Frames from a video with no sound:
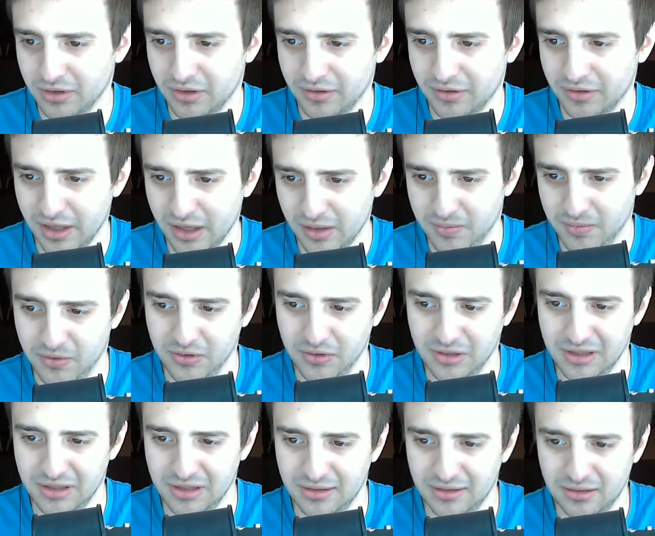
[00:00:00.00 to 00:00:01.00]
developers,
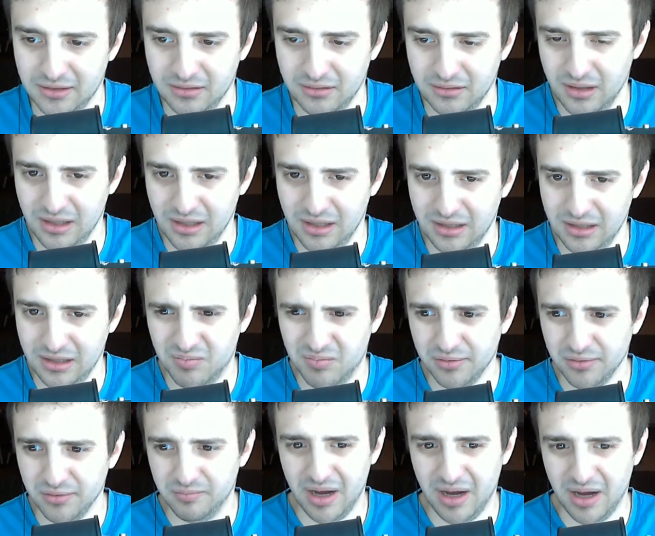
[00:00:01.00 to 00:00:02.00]
and it's
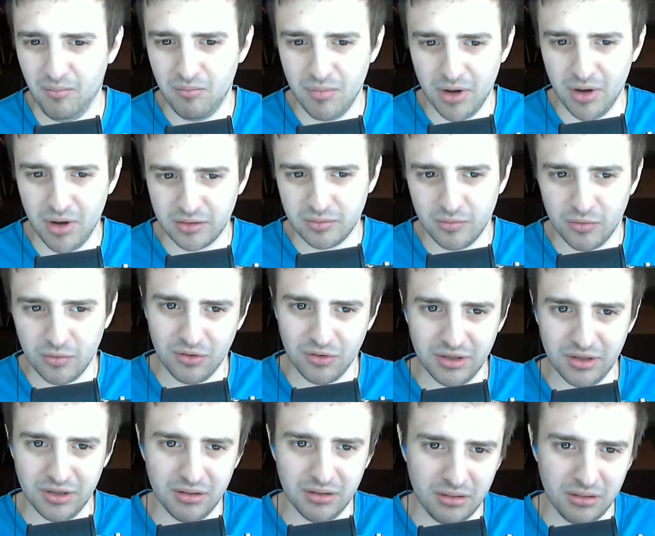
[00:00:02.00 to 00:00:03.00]
built by much more than